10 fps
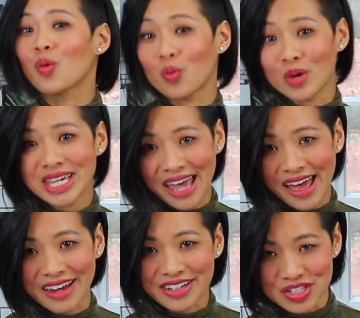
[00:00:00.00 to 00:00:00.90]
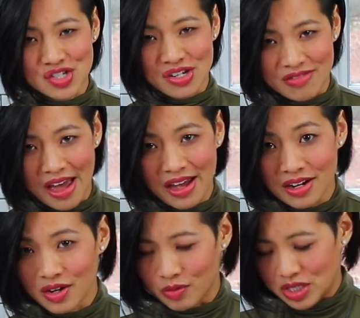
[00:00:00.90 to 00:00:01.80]
we can achieve
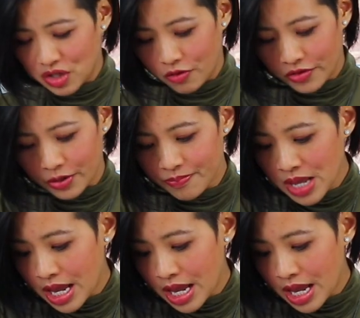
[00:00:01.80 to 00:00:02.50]
that with tofu.